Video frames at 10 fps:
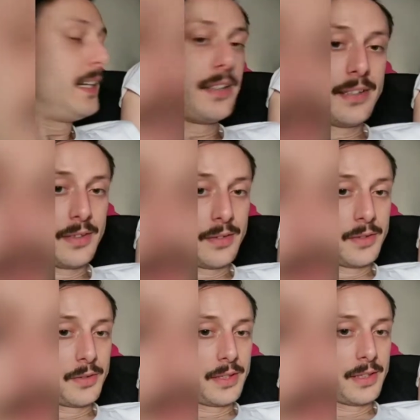Yeah, I think you're
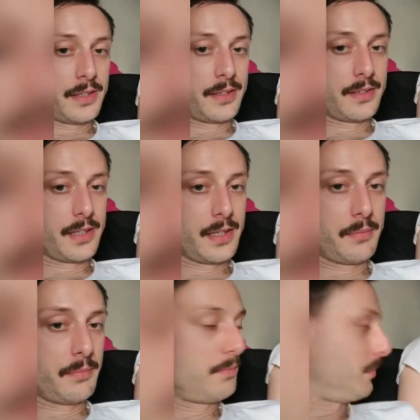enjoying it the
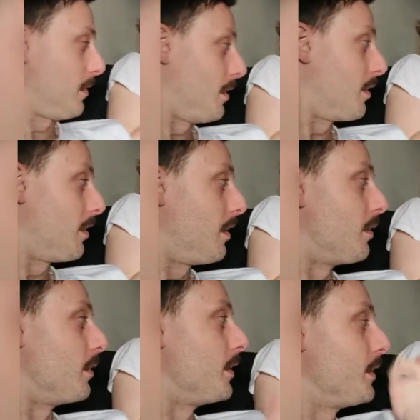same as the other
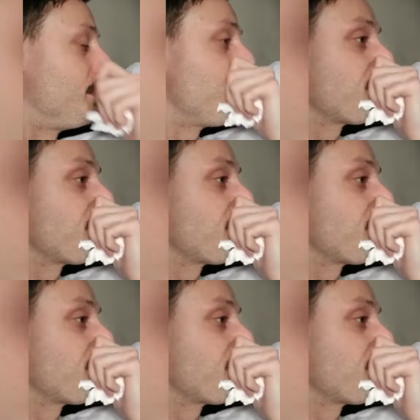night, weren't you?